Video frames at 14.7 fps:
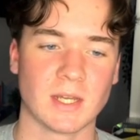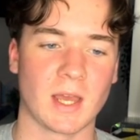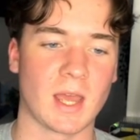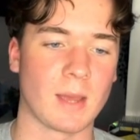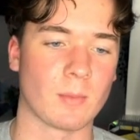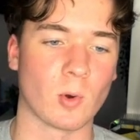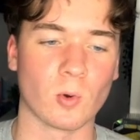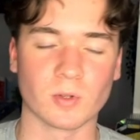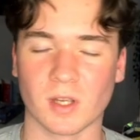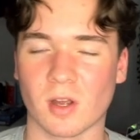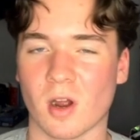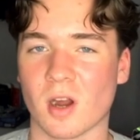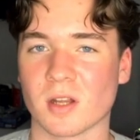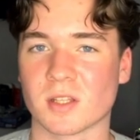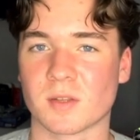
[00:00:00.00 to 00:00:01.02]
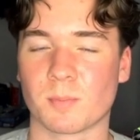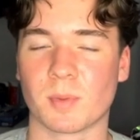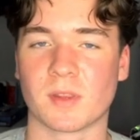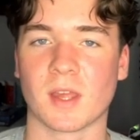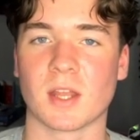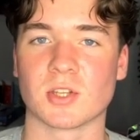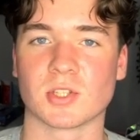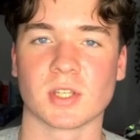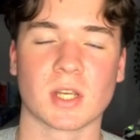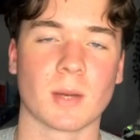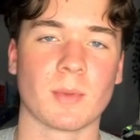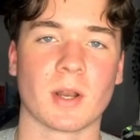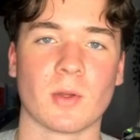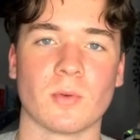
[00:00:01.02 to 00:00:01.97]
Odegaard potentially
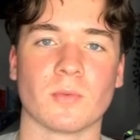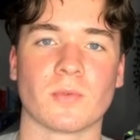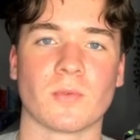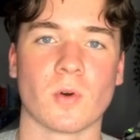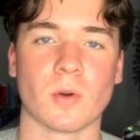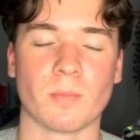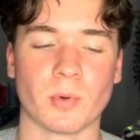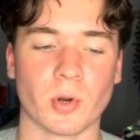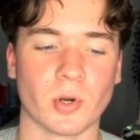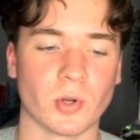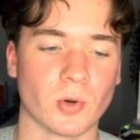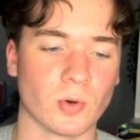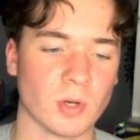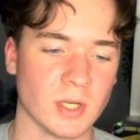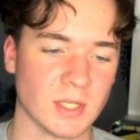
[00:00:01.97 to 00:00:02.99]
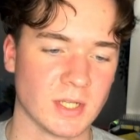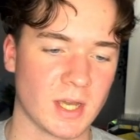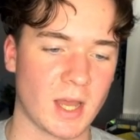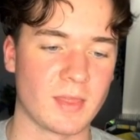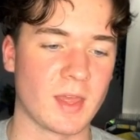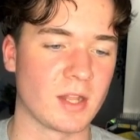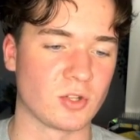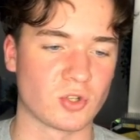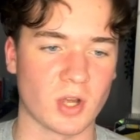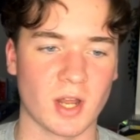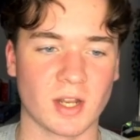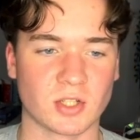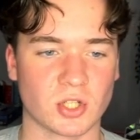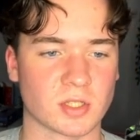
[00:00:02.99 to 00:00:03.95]
coming out for Bruno, and then
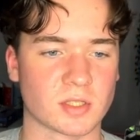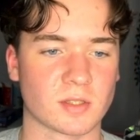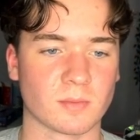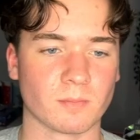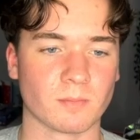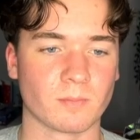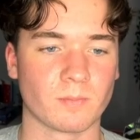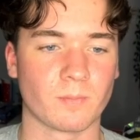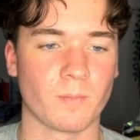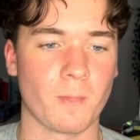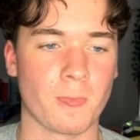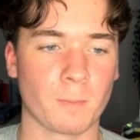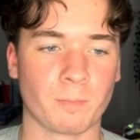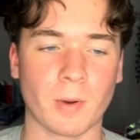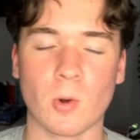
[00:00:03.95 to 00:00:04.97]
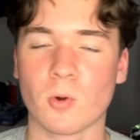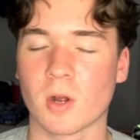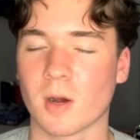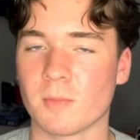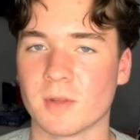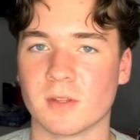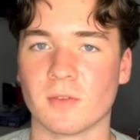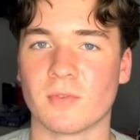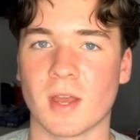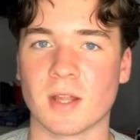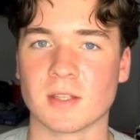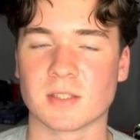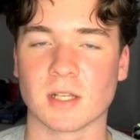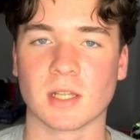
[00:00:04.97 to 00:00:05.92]
trying to just bulk up the
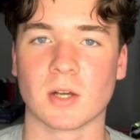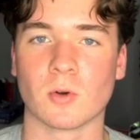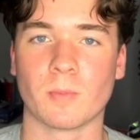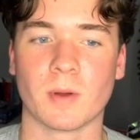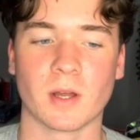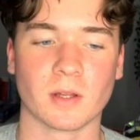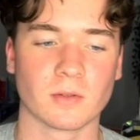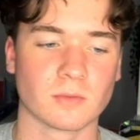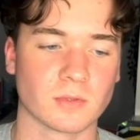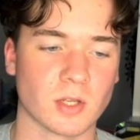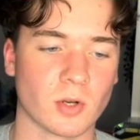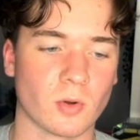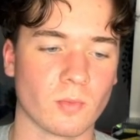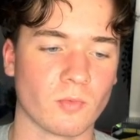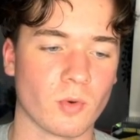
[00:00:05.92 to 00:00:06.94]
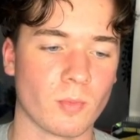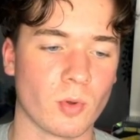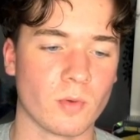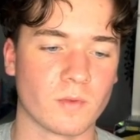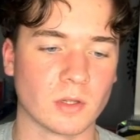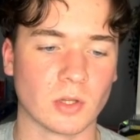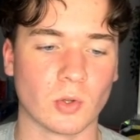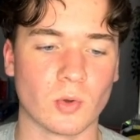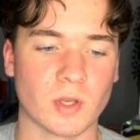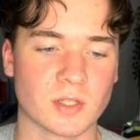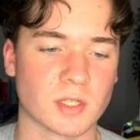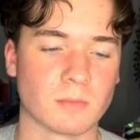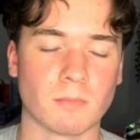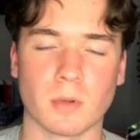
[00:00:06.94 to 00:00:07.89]
defence a little bit, removing
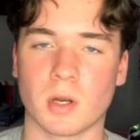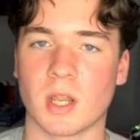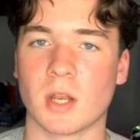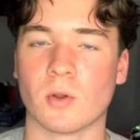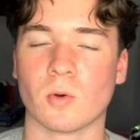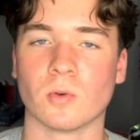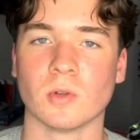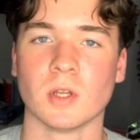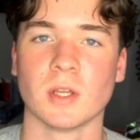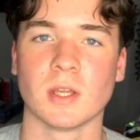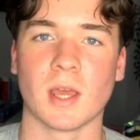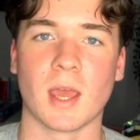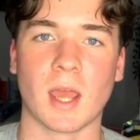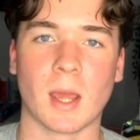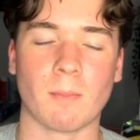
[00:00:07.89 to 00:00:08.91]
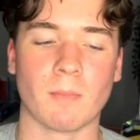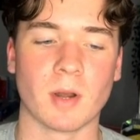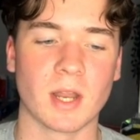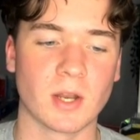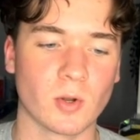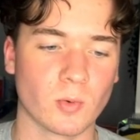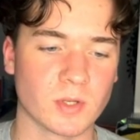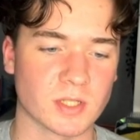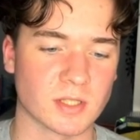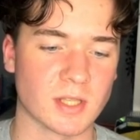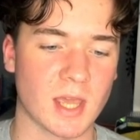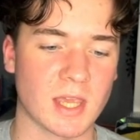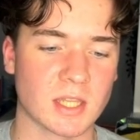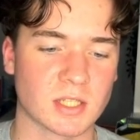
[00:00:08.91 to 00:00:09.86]
Lewis and Moreno. Moreno was
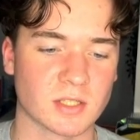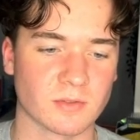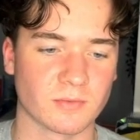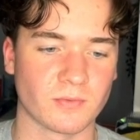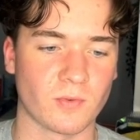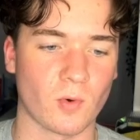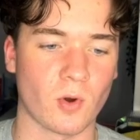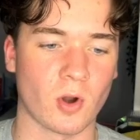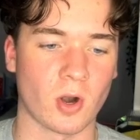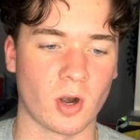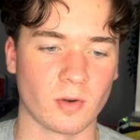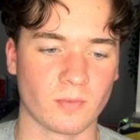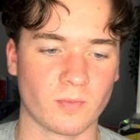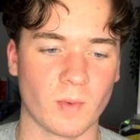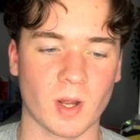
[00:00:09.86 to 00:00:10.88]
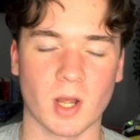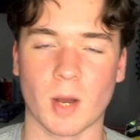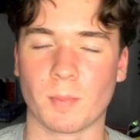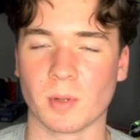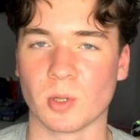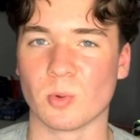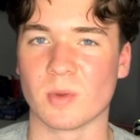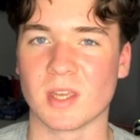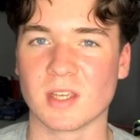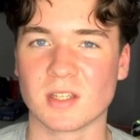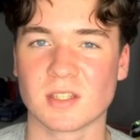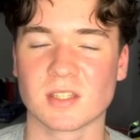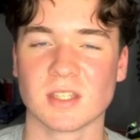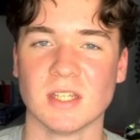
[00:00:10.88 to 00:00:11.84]
nice for a couple of
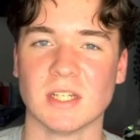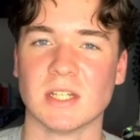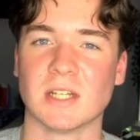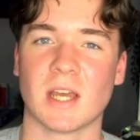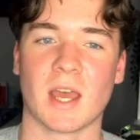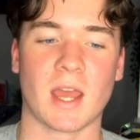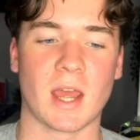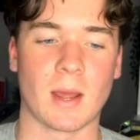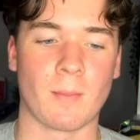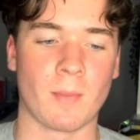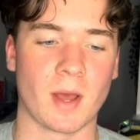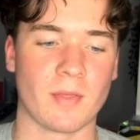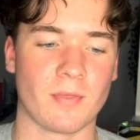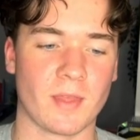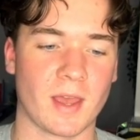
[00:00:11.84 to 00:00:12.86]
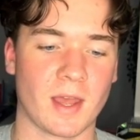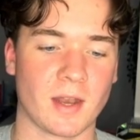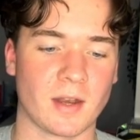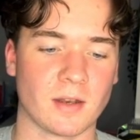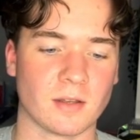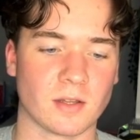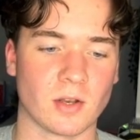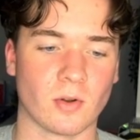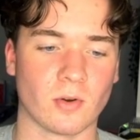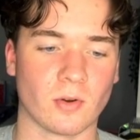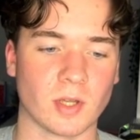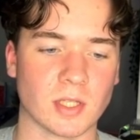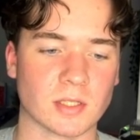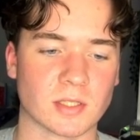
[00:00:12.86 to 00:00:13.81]
weeks, and then
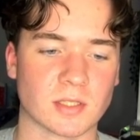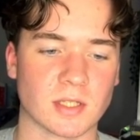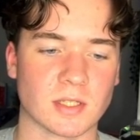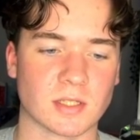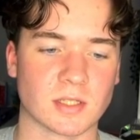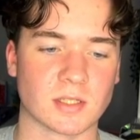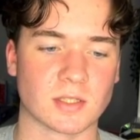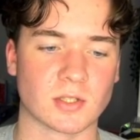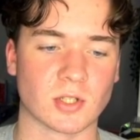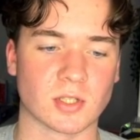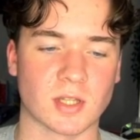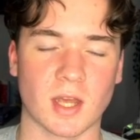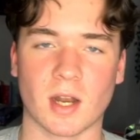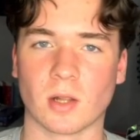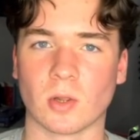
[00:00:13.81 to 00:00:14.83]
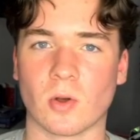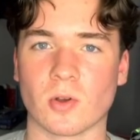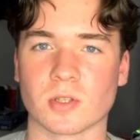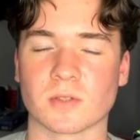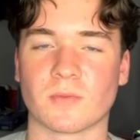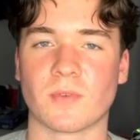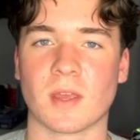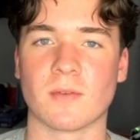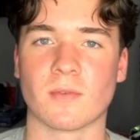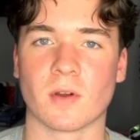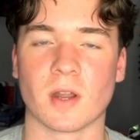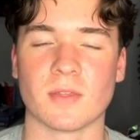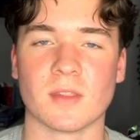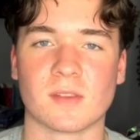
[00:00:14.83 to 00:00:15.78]
he's just kind of lost
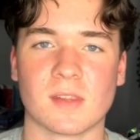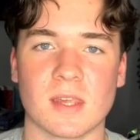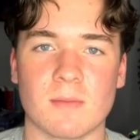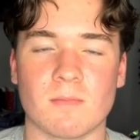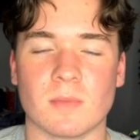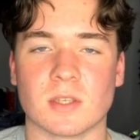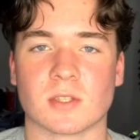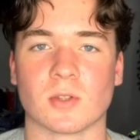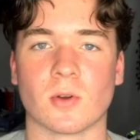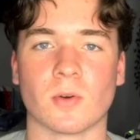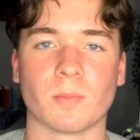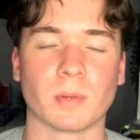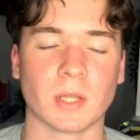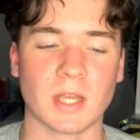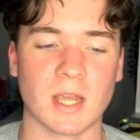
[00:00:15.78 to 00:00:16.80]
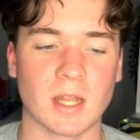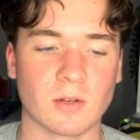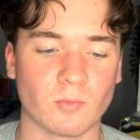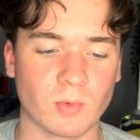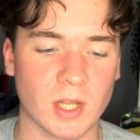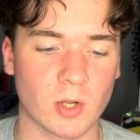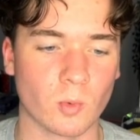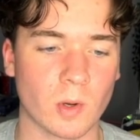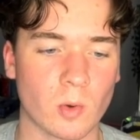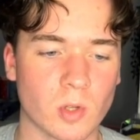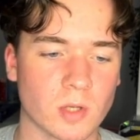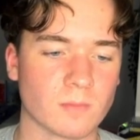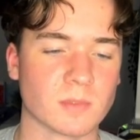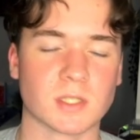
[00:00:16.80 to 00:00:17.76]
favour in the team. He's not playing. Nico
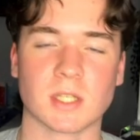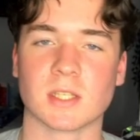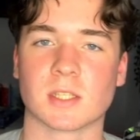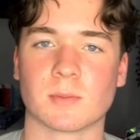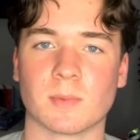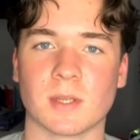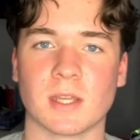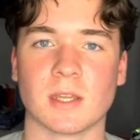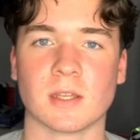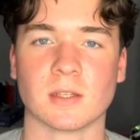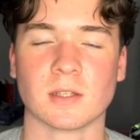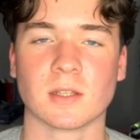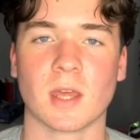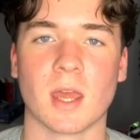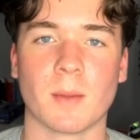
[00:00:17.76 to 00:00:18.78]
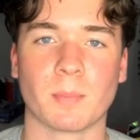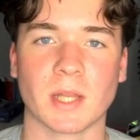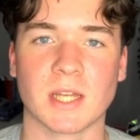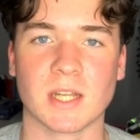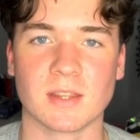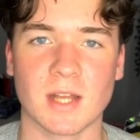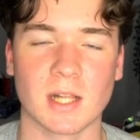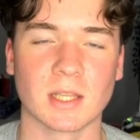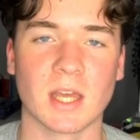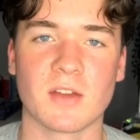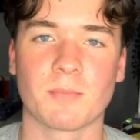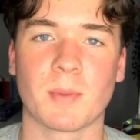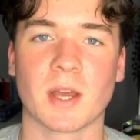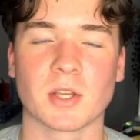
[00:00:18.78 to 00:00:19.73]
Williams seems to be playing in that
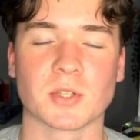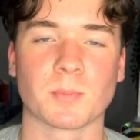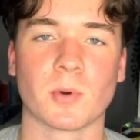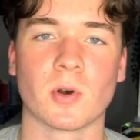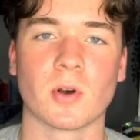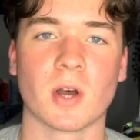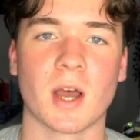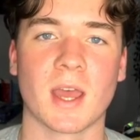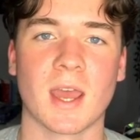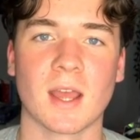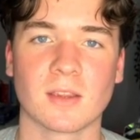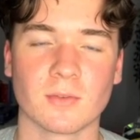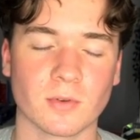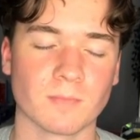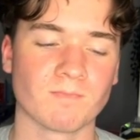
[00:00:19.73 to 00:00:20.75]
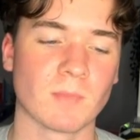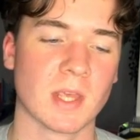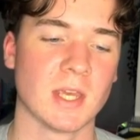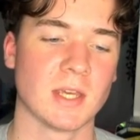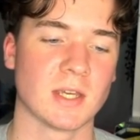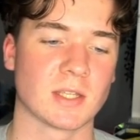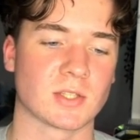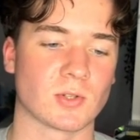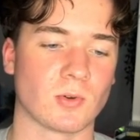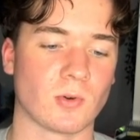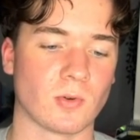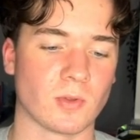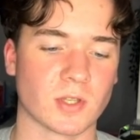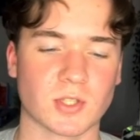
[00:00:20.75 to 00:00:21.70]
left back spot ahead of him,
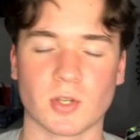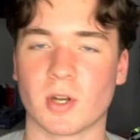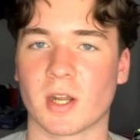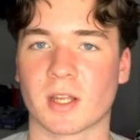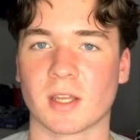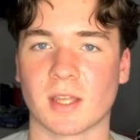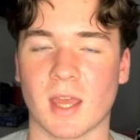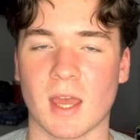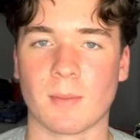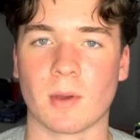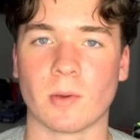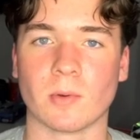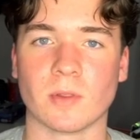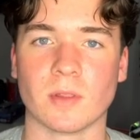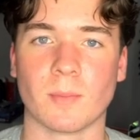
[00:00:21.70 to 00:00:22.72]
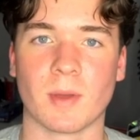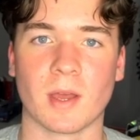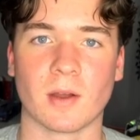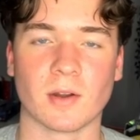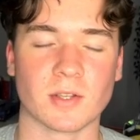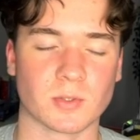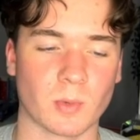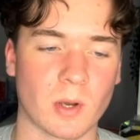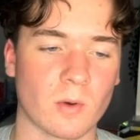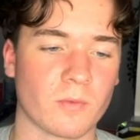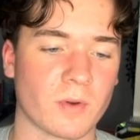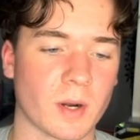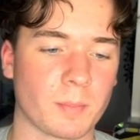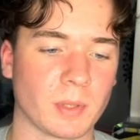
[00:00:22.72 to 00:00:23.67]
so the sooner I can get him out, the better as well
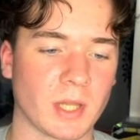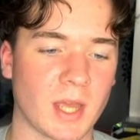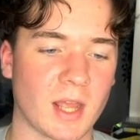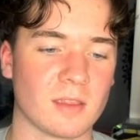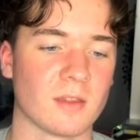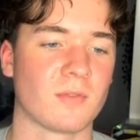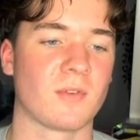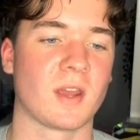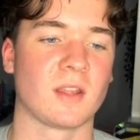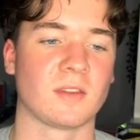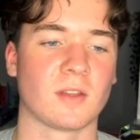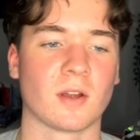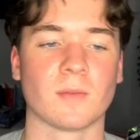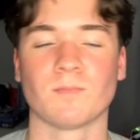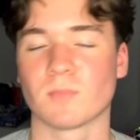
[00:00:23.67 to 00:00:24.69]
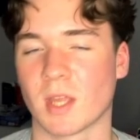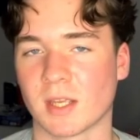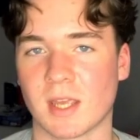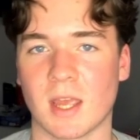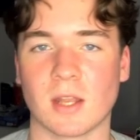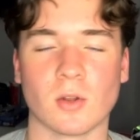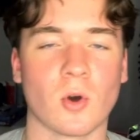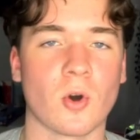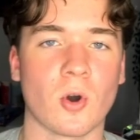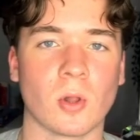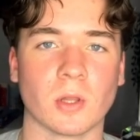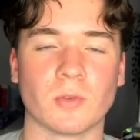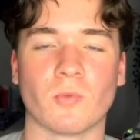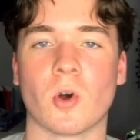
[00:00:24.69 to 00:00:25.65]
for a playing defender. Again,
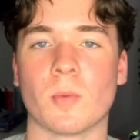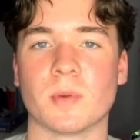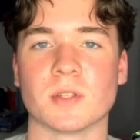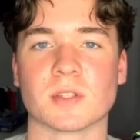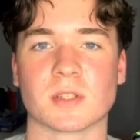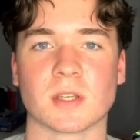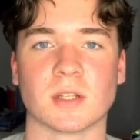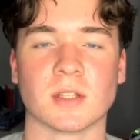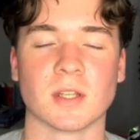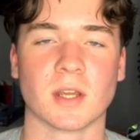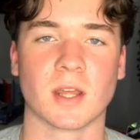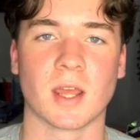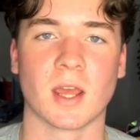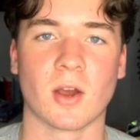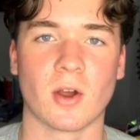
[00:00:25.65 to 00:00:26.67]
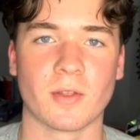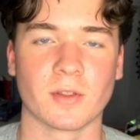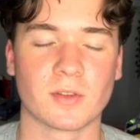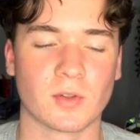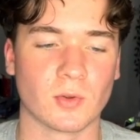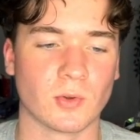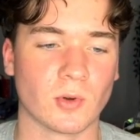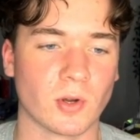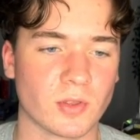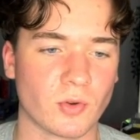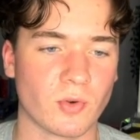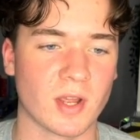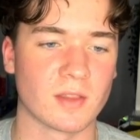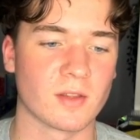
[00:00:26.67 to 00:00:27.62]
Hall and Robinson are the two on
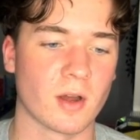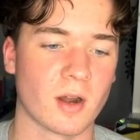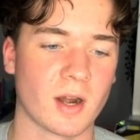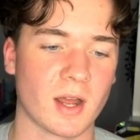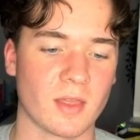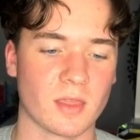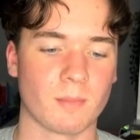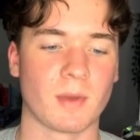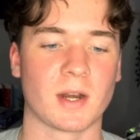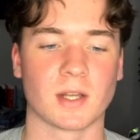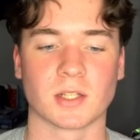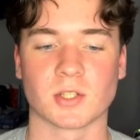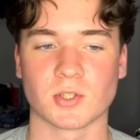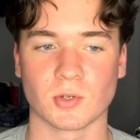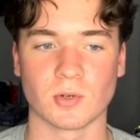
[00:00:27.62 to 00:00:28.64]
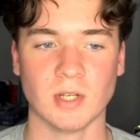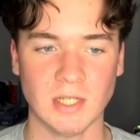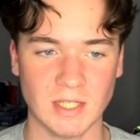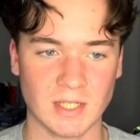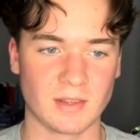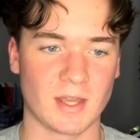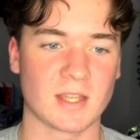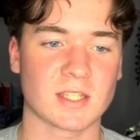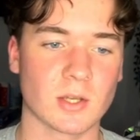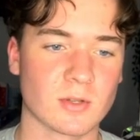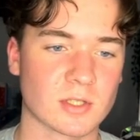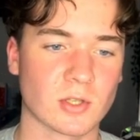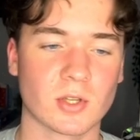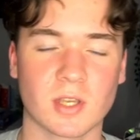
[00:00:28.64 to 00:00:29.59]
the radar at the minute, so that's how
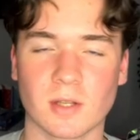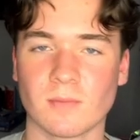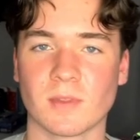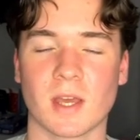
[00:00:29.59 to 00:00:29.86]
it's looking.